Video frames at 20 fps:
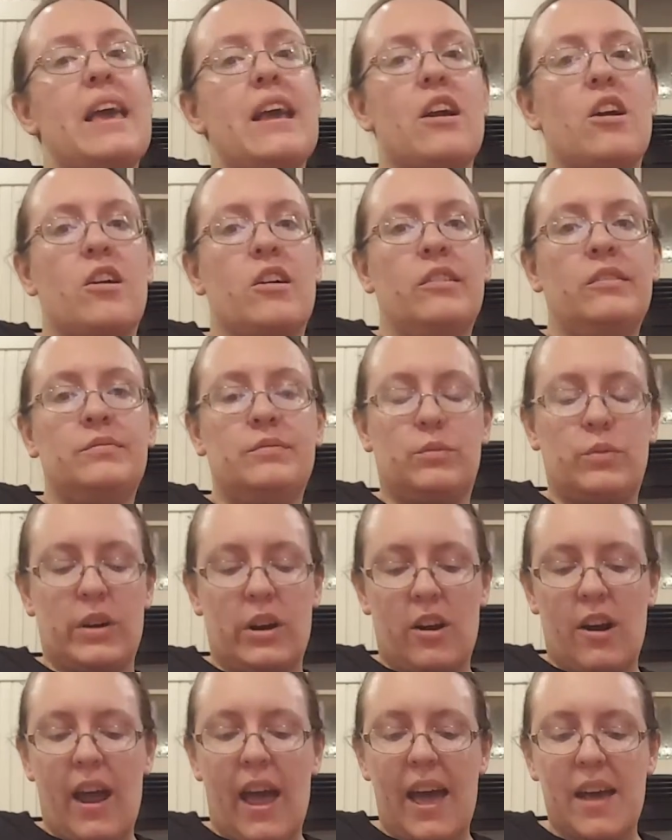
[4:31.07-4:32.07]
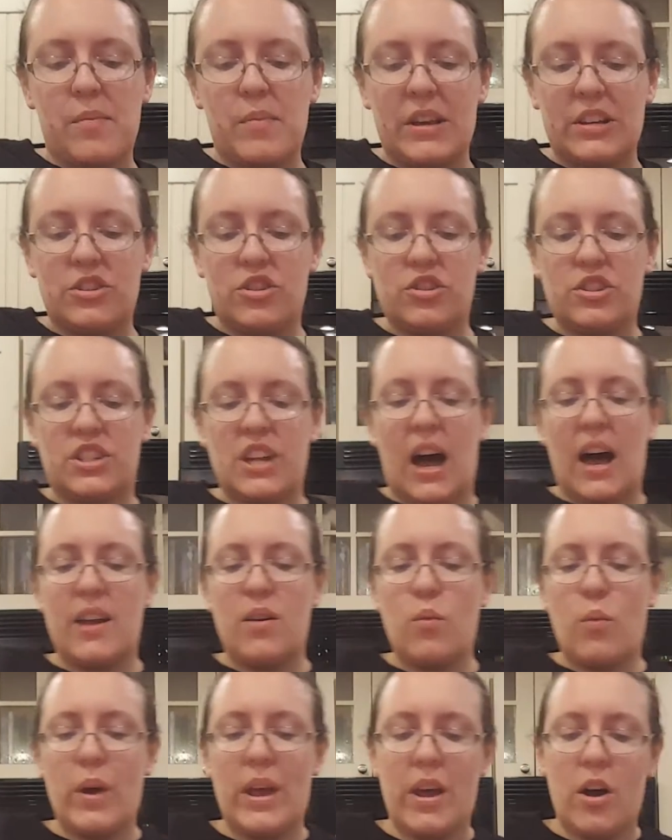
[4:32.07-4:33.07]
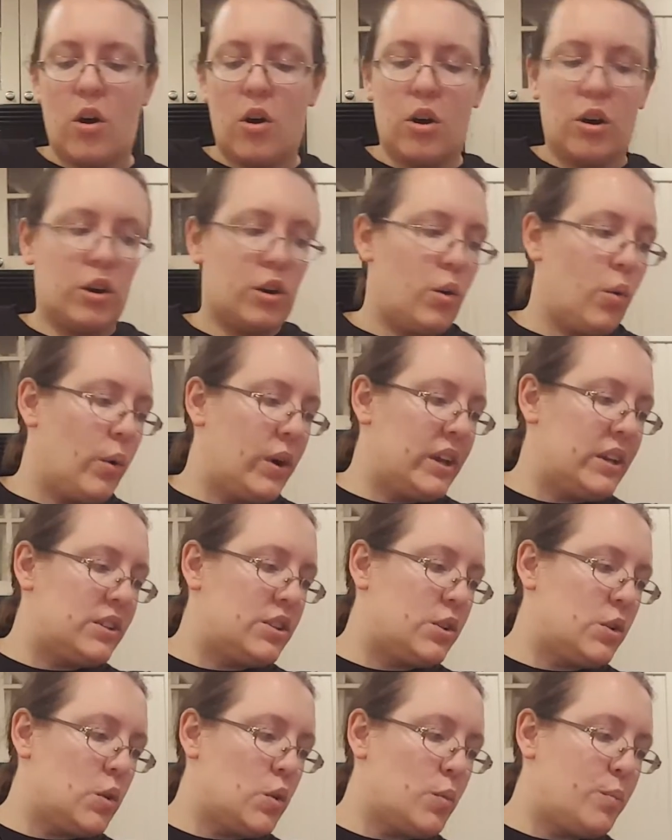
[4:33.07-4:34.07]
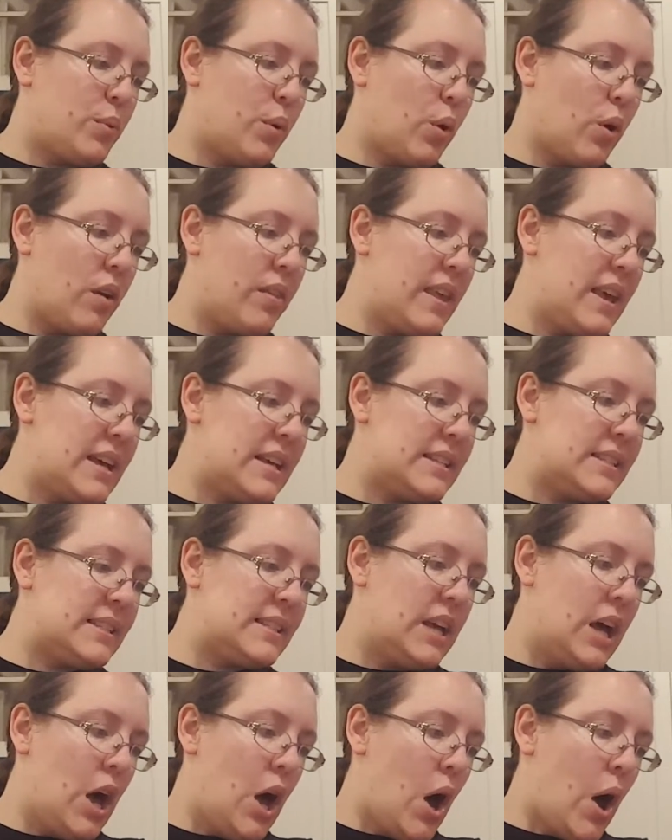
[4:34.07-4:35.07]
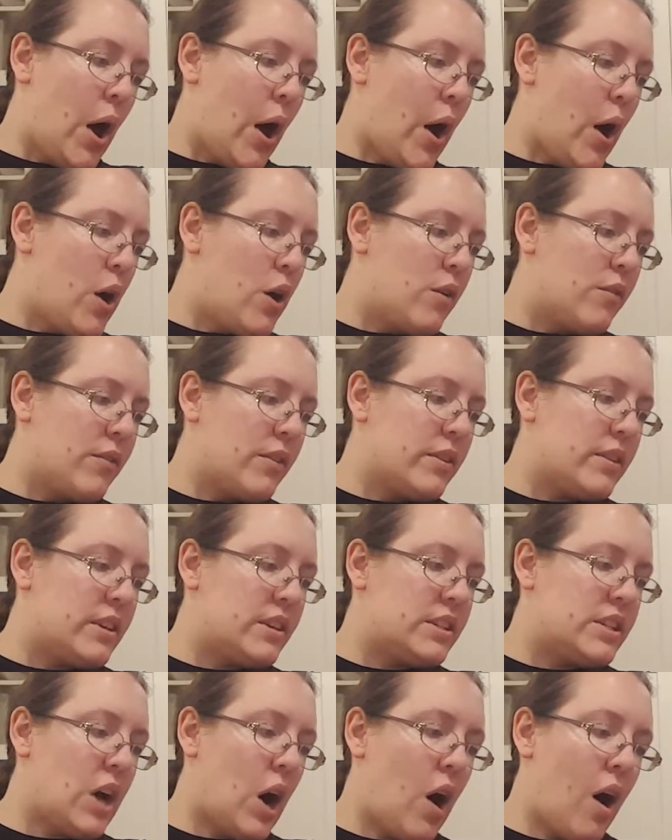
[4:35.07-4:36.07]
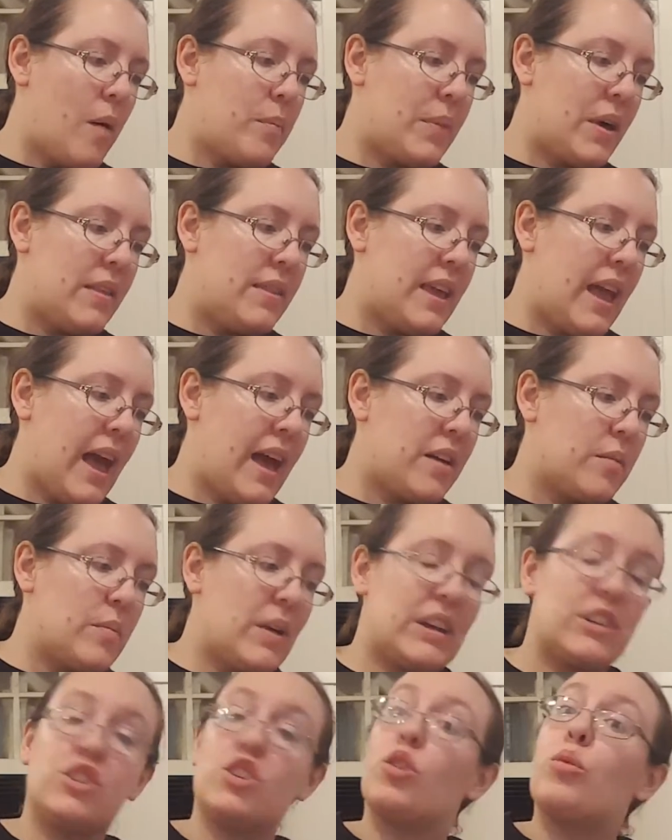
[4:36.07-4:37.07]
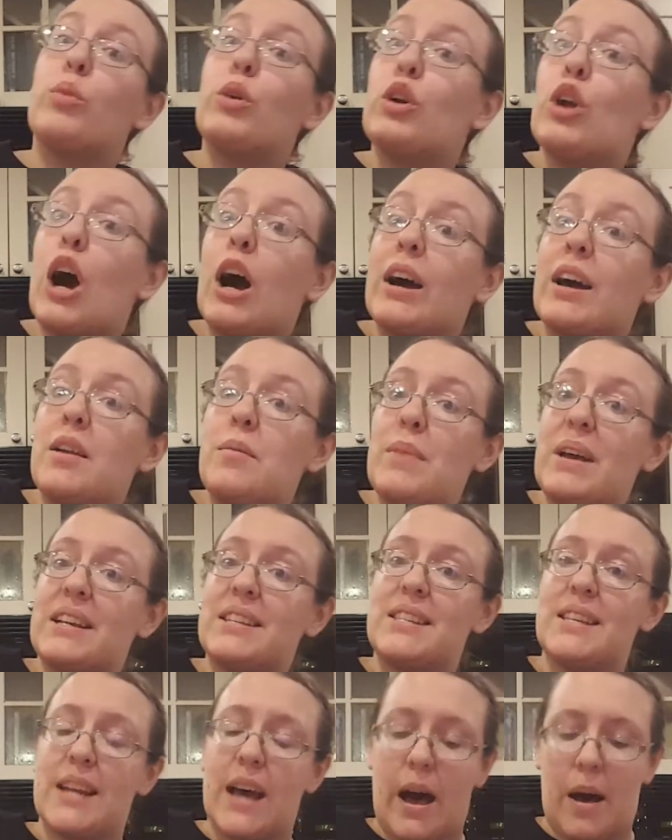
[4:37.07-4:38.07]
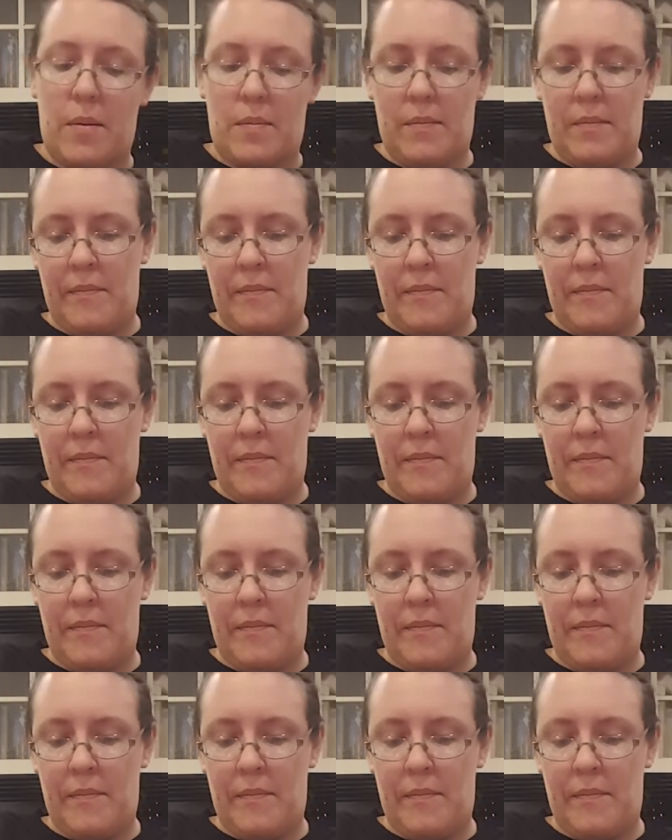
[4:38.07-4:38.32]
here, when our egg mixture is done, we are going to pour this over the top of the egg mixture, and we're not going to mix it up.